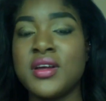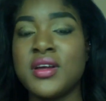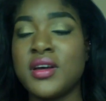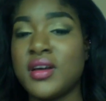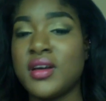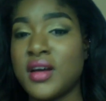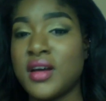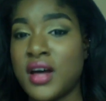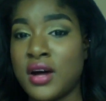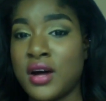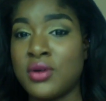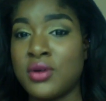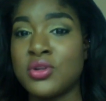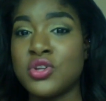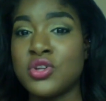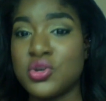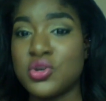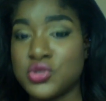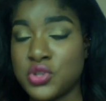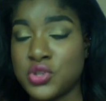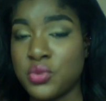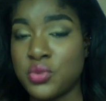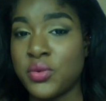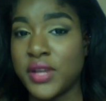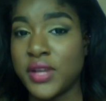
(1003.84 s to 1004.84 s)
I'll close
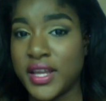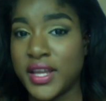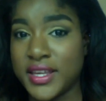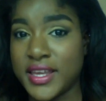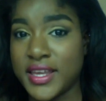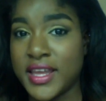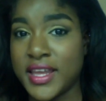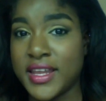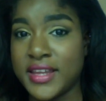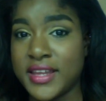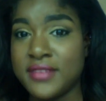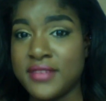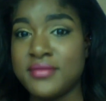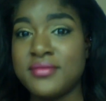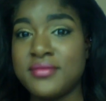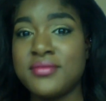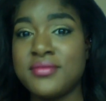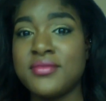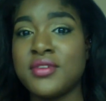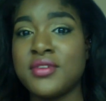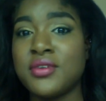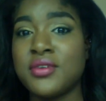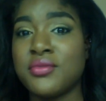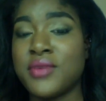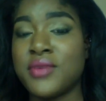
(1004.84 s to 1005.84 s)
it when I get it,
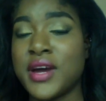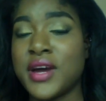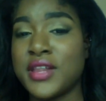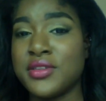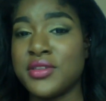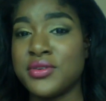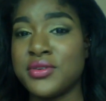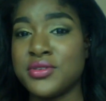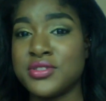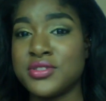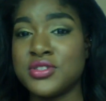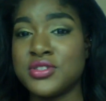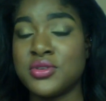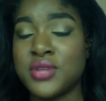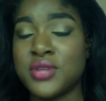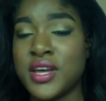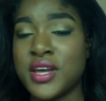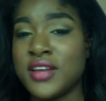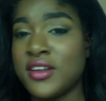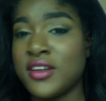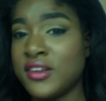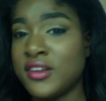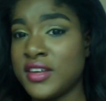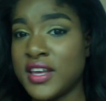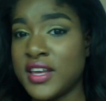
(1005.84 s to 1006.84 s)
rather so
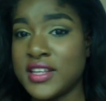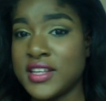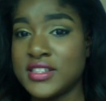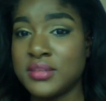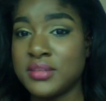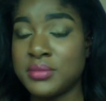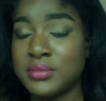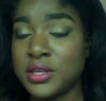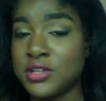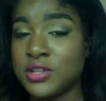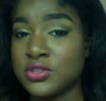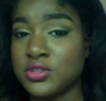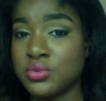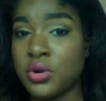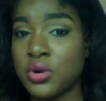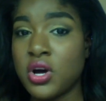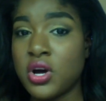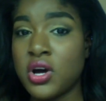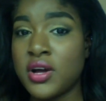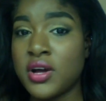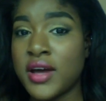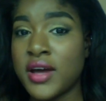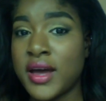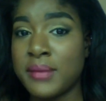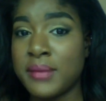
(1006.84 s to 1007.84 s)
that in case something's
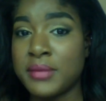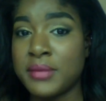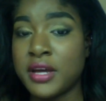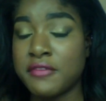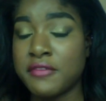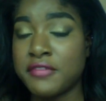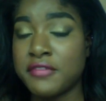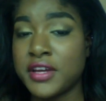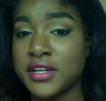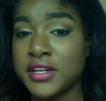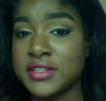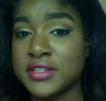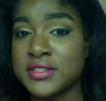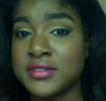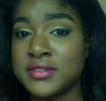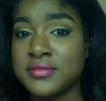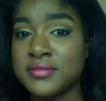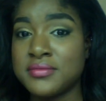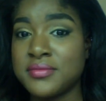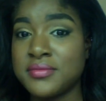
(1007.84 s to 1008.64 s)
wrong, I'm not fucked.